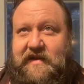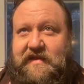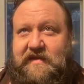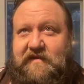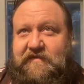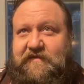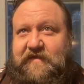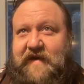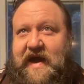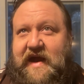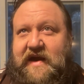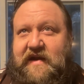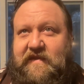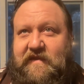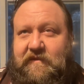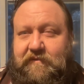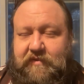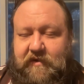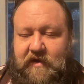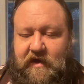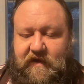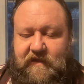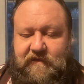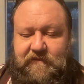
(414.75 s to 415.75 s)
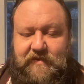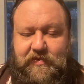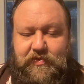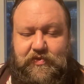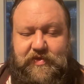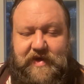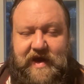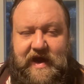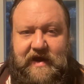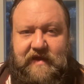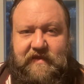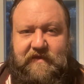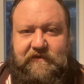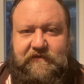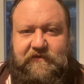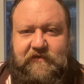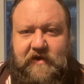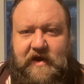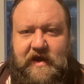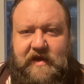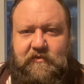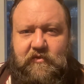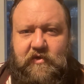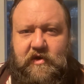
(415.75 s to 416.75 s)
of defining the problem inside of the
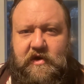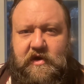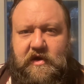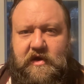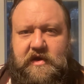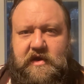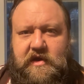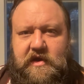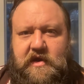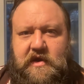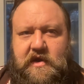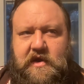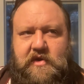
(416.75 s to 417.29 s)
framework